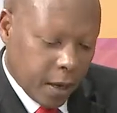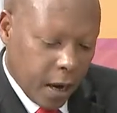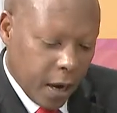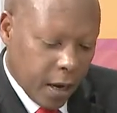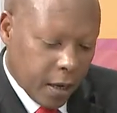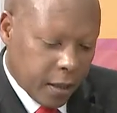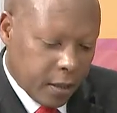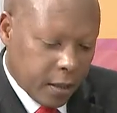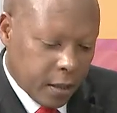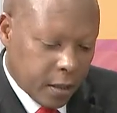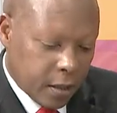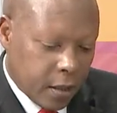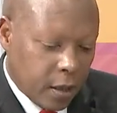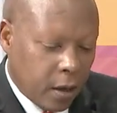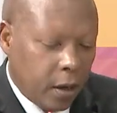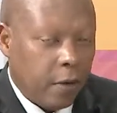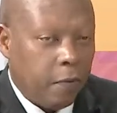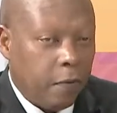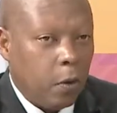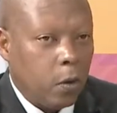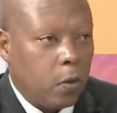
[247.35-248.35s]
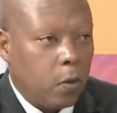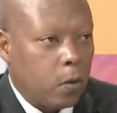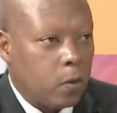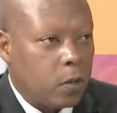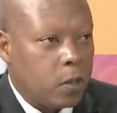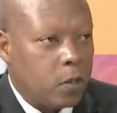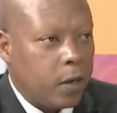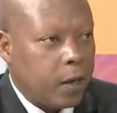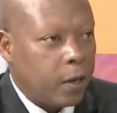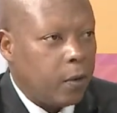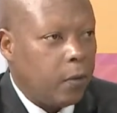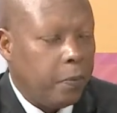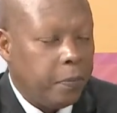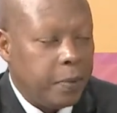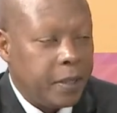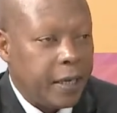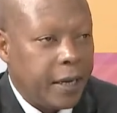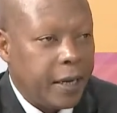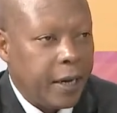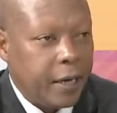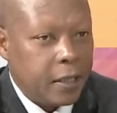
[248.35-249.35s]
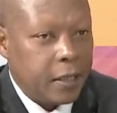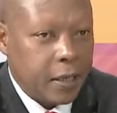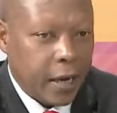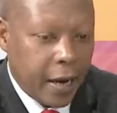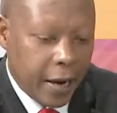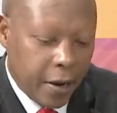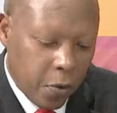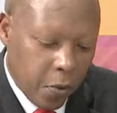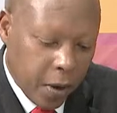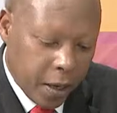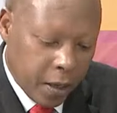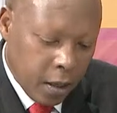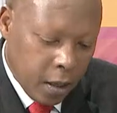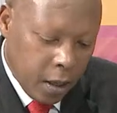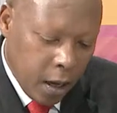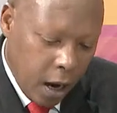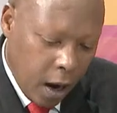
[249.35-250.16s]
As your skill level grows, you can compete against anyone.